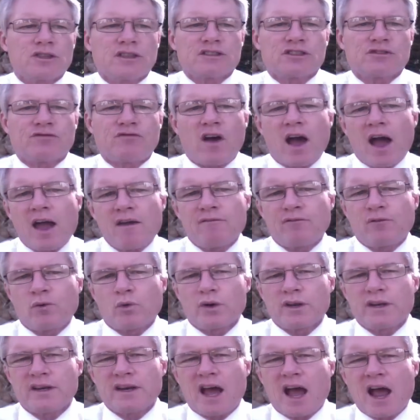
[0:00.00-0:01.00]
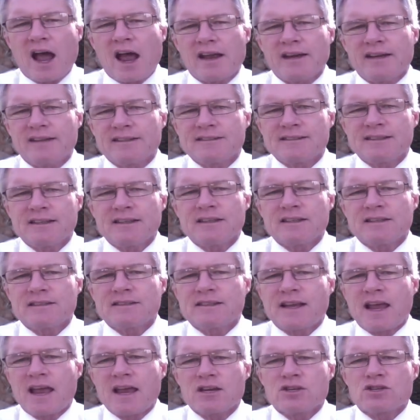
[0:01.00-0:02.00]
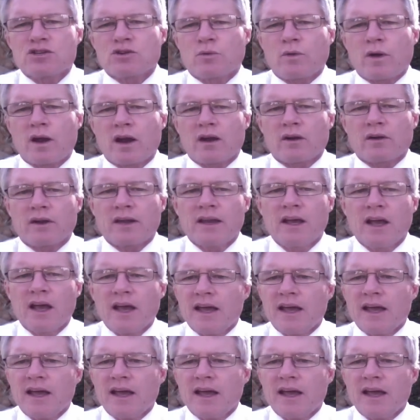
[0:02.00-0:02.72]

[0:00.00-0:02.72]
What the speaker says: It's $549. It's in the sanctuary